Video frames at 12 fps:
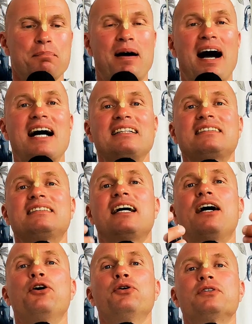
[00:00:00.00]
passed
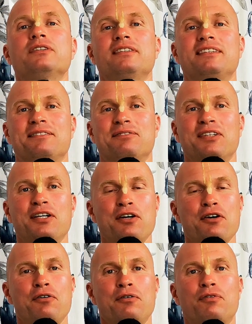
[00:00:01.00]
down
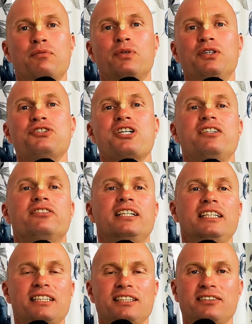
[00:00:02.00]
from one
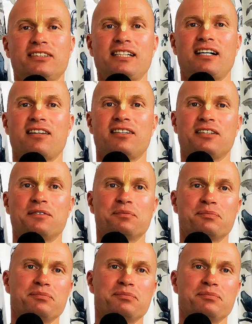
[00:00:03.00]
generation to the other.